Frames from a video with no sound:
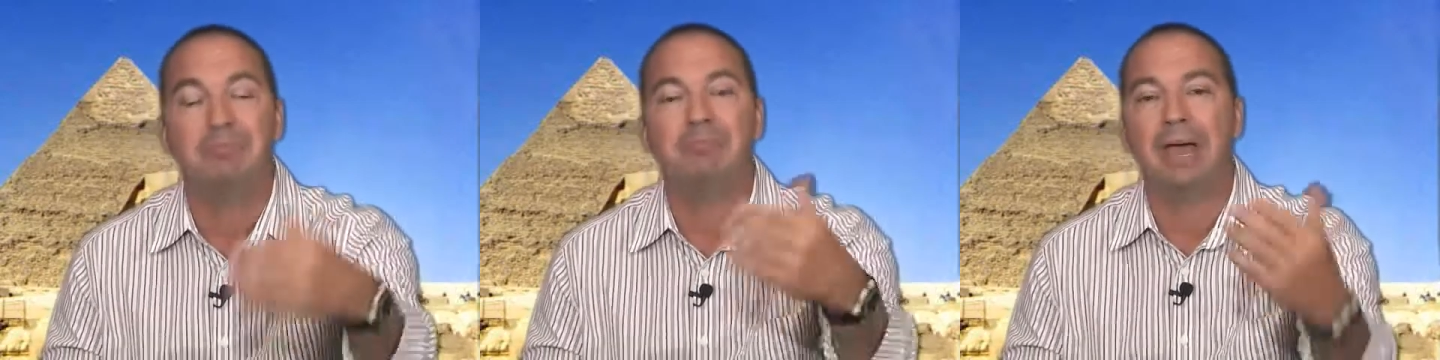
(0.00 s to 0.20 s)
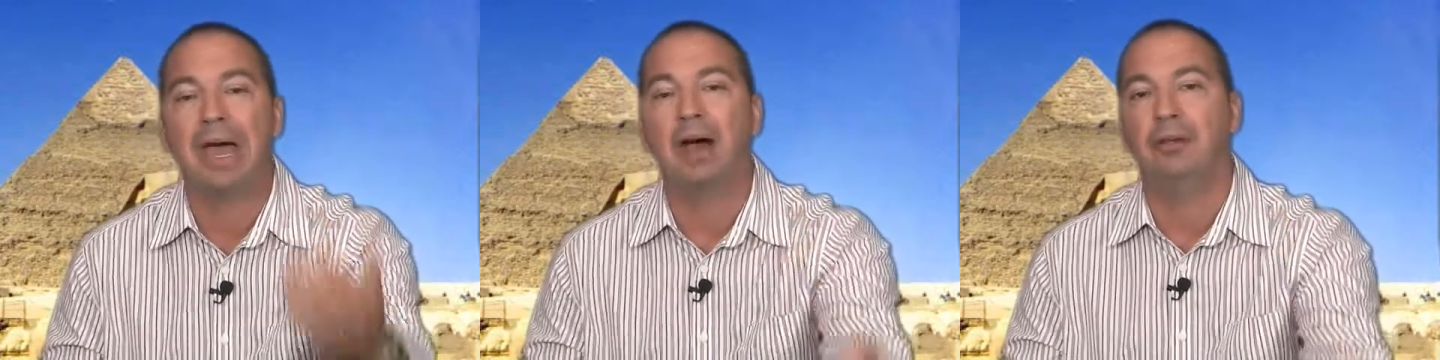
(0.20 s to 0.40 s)

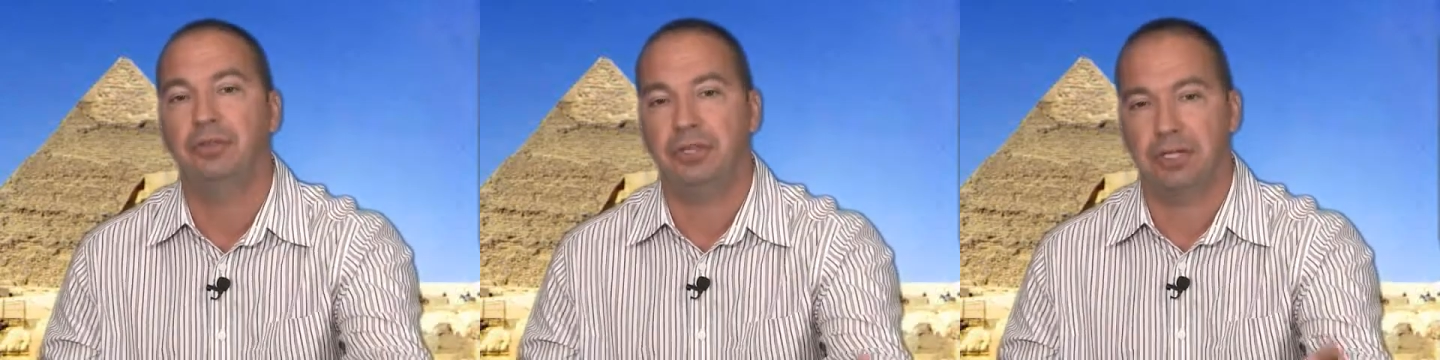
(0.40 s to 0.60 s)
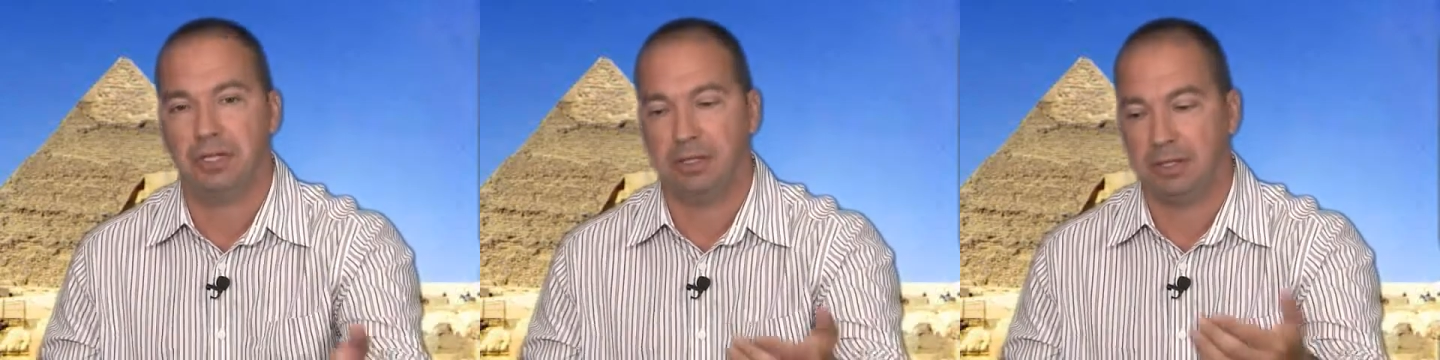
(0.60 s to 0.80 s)

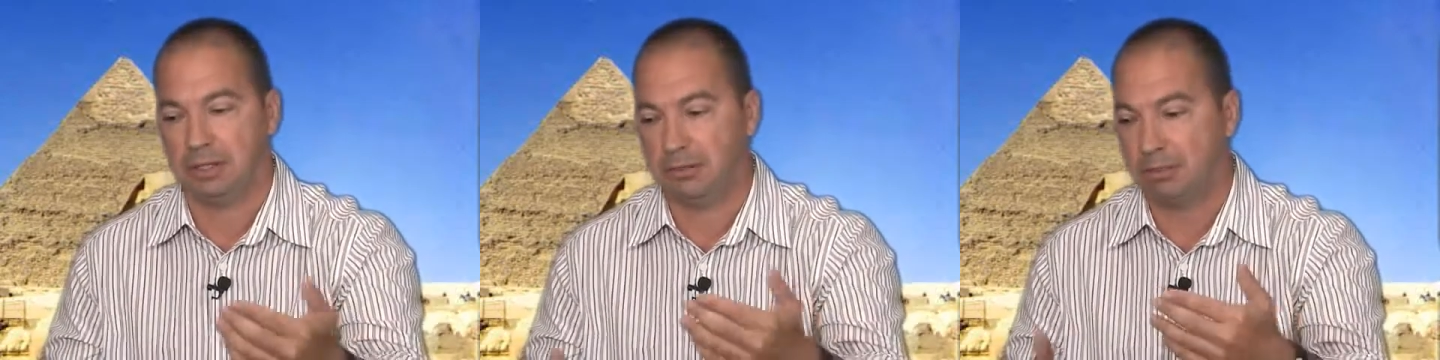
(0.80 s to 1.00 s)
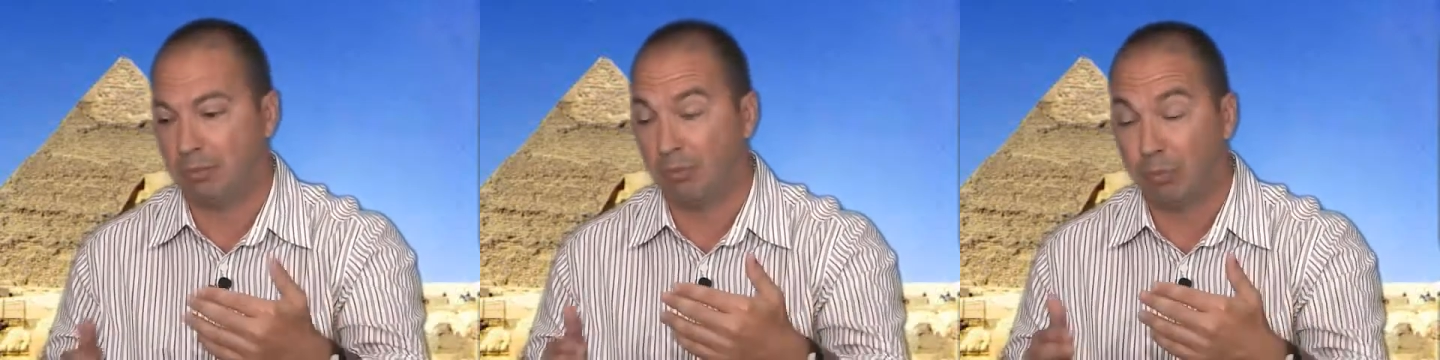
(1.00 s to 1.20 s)
mountain
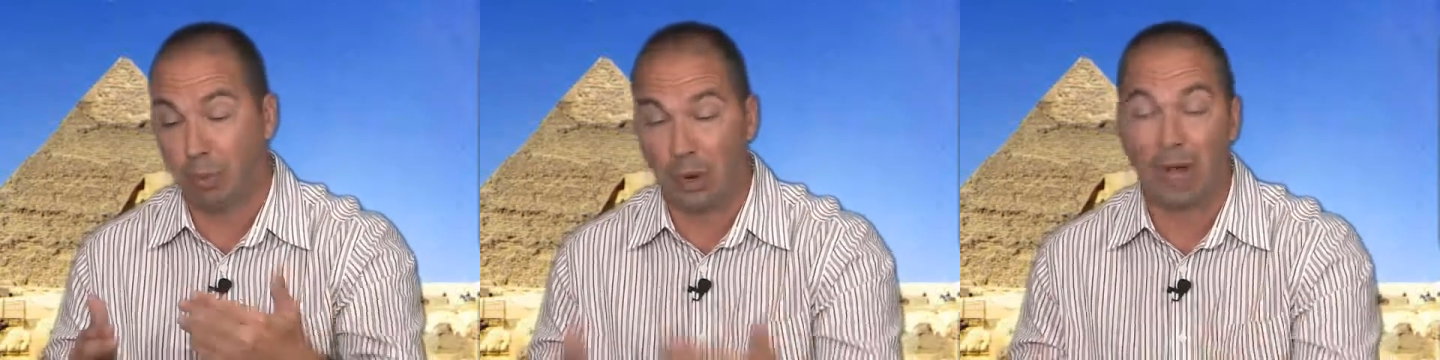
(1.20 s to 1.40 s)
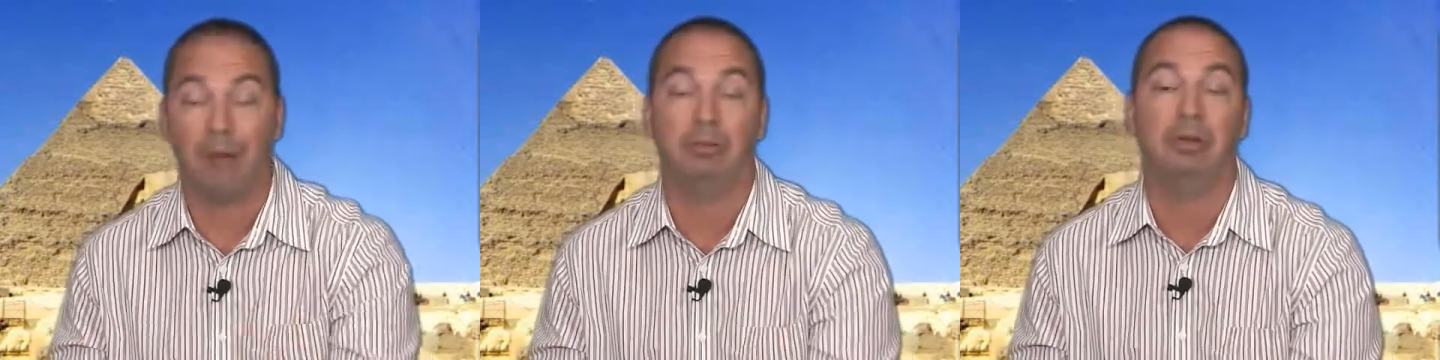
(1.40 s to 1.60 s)

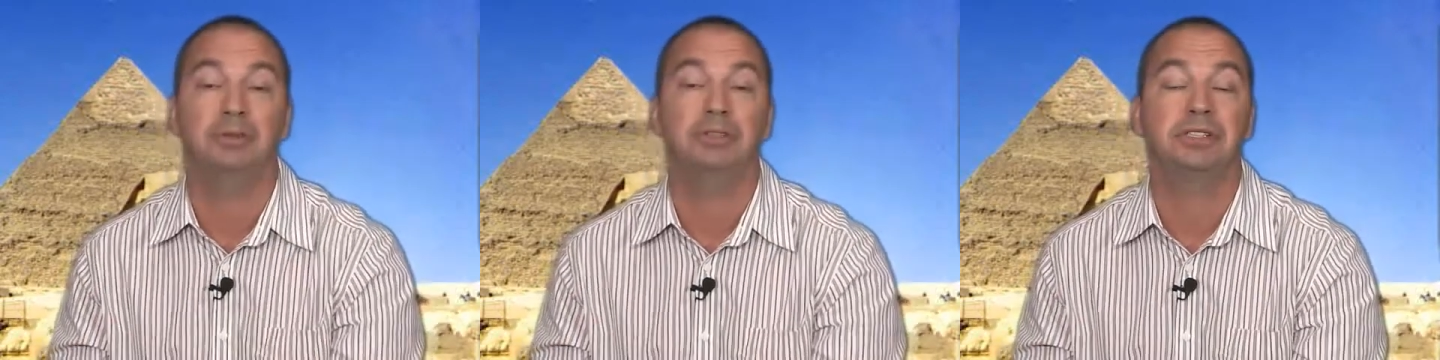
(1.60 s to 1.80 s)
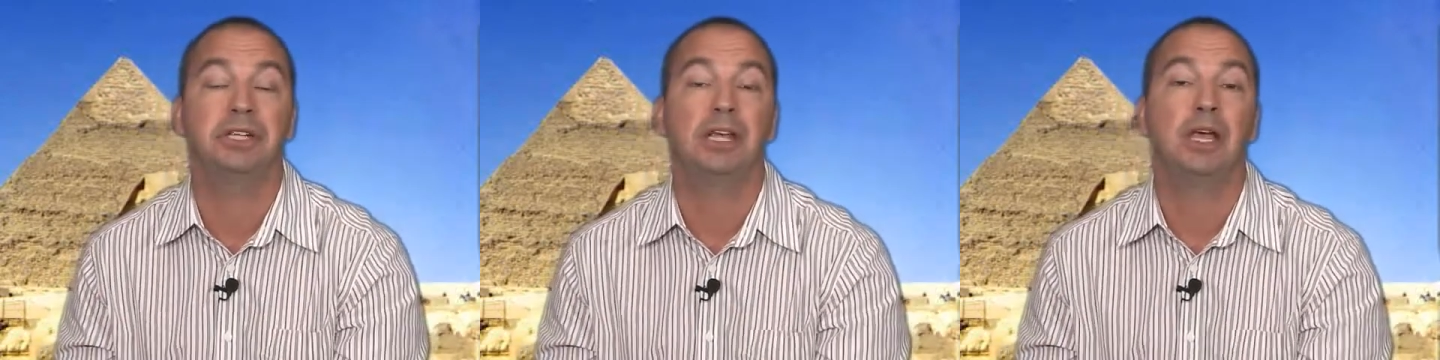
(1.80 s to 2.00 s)

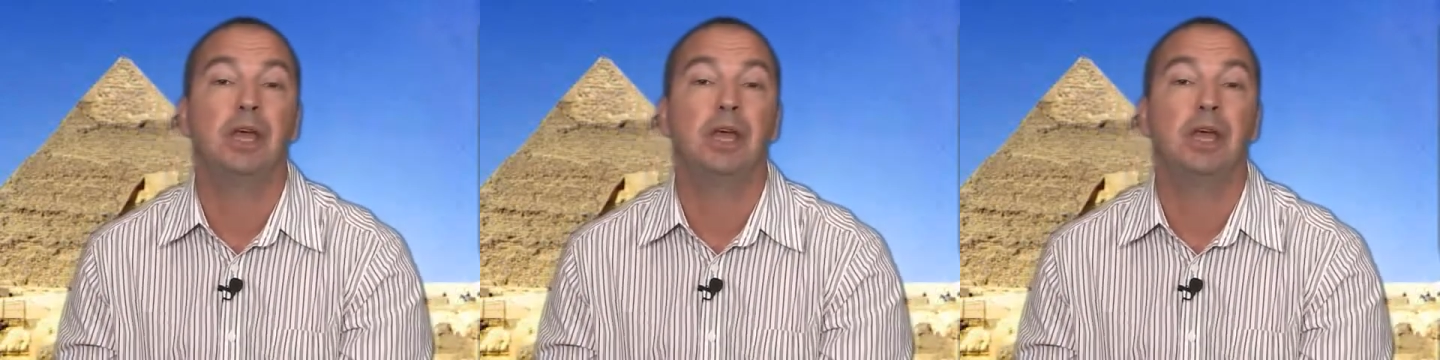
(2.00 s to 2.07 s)
problems